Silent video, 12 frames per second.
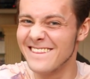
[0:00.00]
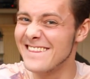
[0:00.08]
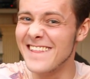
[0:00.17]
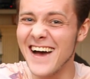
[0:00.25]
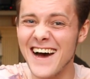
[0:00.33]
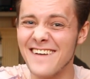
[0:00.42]

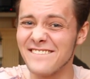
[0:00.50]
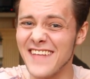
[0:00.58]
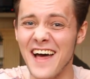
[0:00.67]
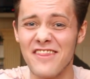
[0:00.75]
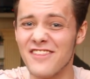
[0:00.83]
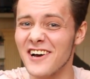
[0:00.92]
Nah,
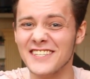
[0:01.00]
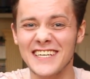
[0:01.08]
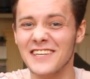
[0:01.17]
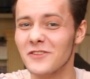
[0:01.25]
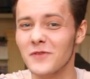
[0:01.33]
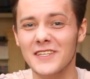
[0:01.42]
that
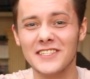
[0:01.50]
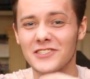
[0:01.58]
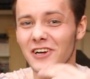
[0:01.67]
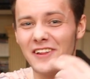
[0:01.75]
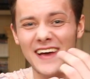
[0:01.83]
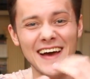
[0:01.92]
13th one's
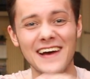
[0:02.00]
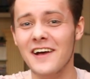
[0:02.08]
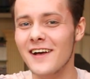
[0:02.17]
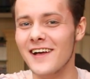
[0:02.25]
not there.